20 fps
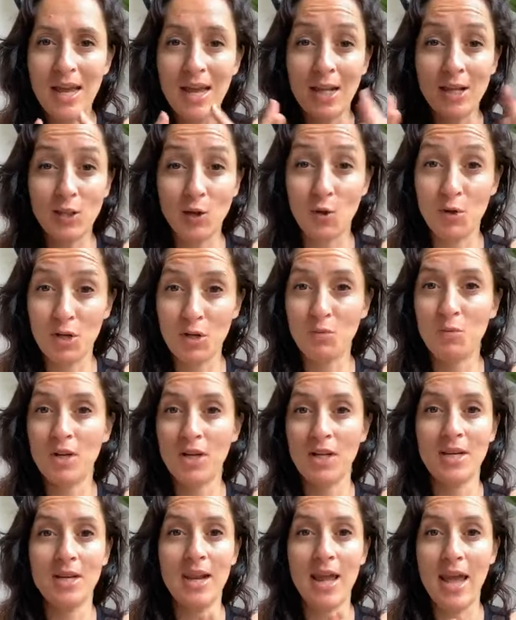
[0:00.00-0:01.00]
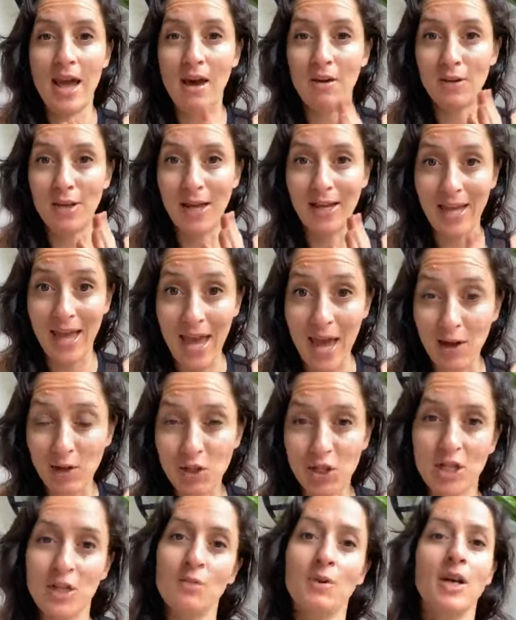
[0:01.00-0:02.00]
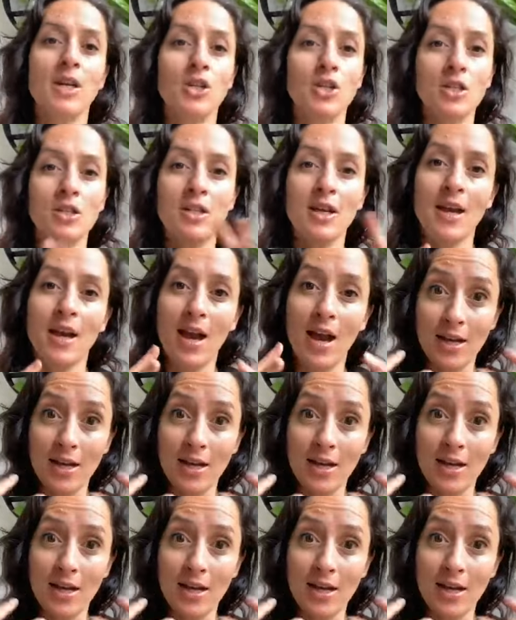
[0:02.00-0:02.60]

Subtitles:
It's only really now, like our generation,